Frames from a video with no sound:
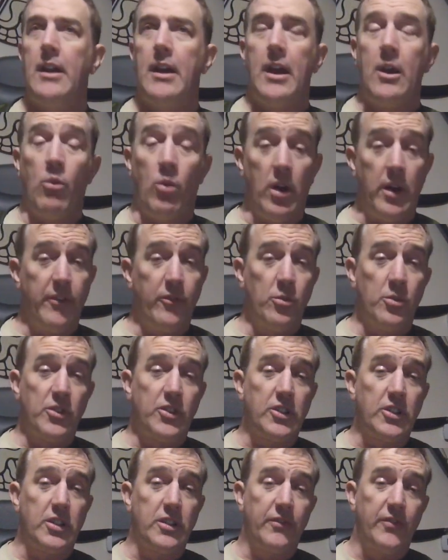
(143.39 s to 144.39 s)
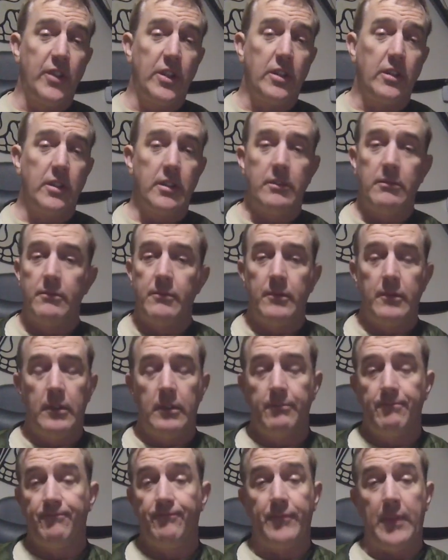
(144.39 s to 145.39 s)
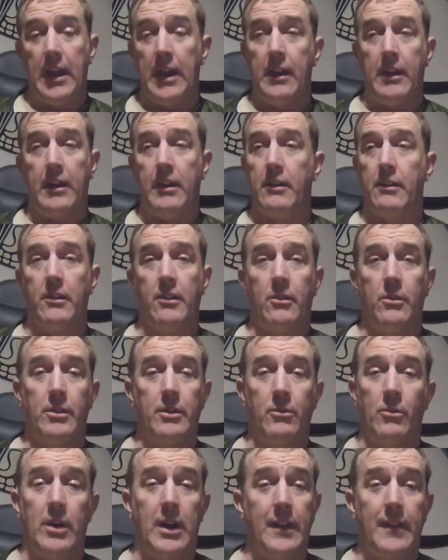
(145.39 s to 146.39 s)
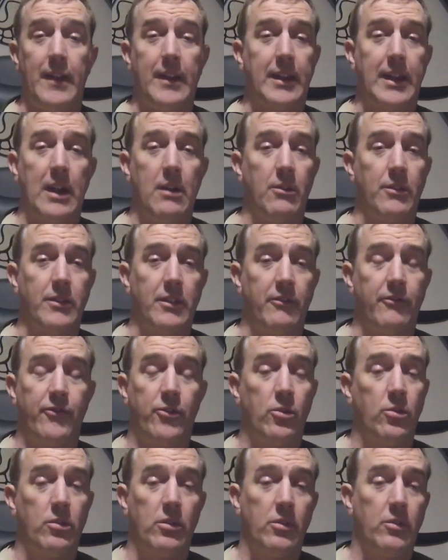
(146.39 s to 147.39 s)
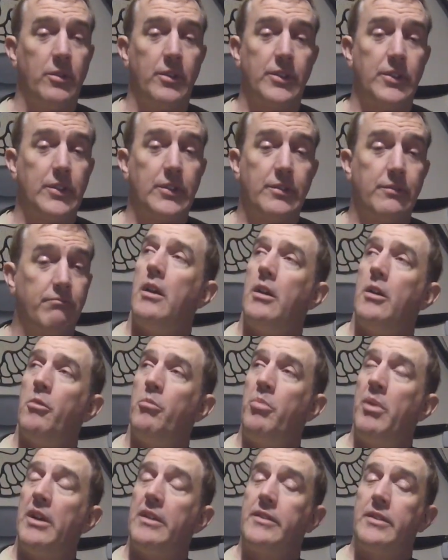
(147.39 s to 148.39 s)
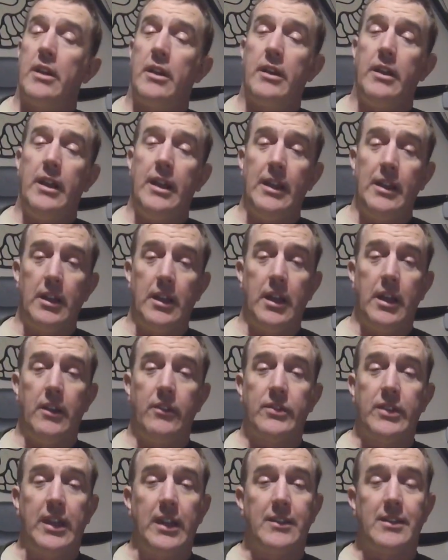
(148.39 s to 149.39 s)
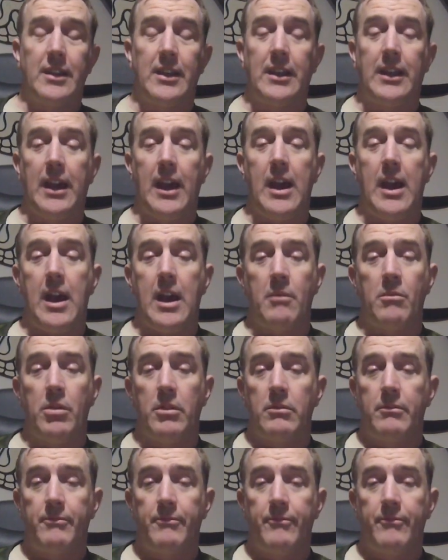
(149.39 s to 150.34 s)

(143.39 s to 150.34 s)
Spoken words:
And one of them was a civilian. I don't know why that guy was on Fort Lewis. But he leaves, gets in a cab.